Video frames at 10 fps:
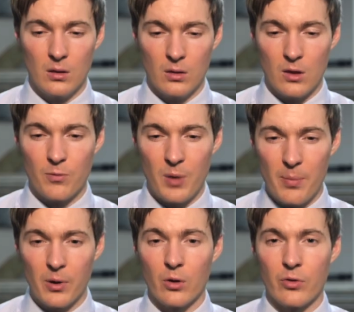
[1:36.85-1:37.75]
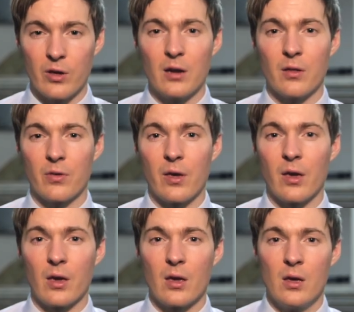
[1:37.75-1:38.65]
This paper goes on to
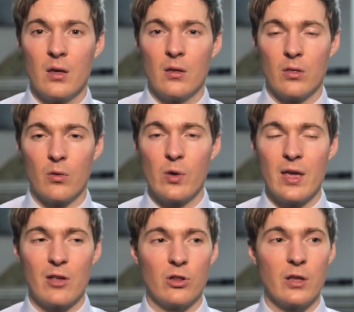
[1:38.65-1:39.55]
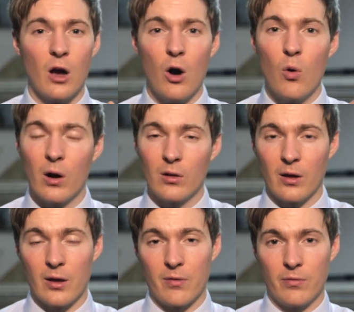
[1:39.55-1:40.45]
say that we actually owe our
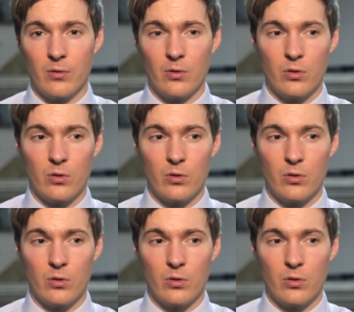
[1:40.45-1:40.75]
life